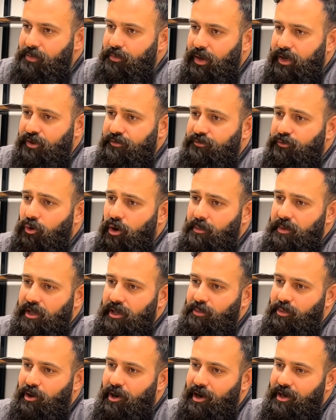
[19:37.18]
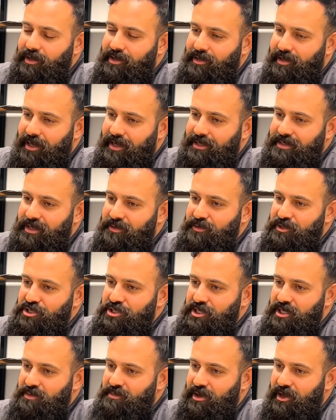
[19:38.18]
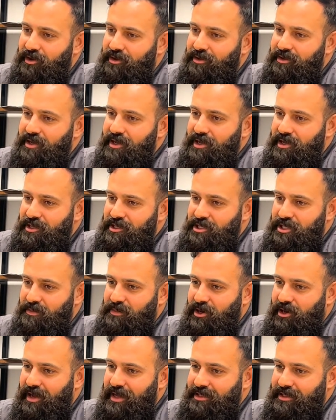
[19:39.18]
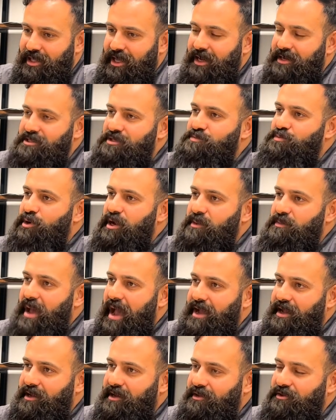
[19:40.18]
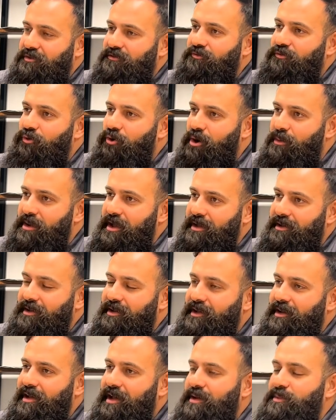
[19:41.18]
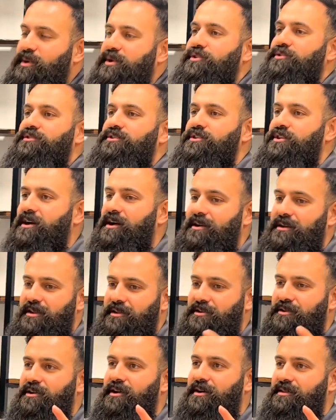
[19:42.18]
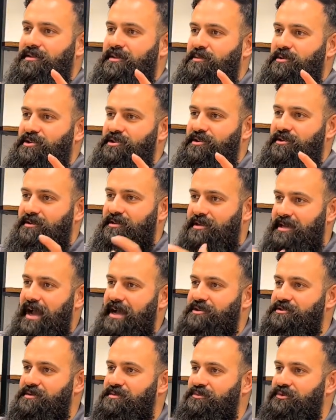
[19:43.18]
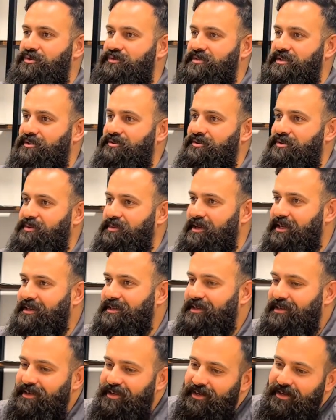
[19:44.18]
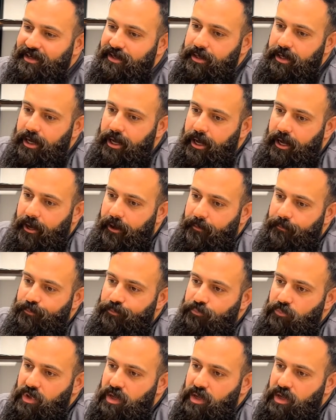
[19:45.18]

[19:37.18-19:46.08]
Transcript: When you're forming a part, like I said, with sheet metal, sheet metal has a lot of spring back in it. You form yeah. it, and when you're done and you cut the material, it actually moves a little bit. Um,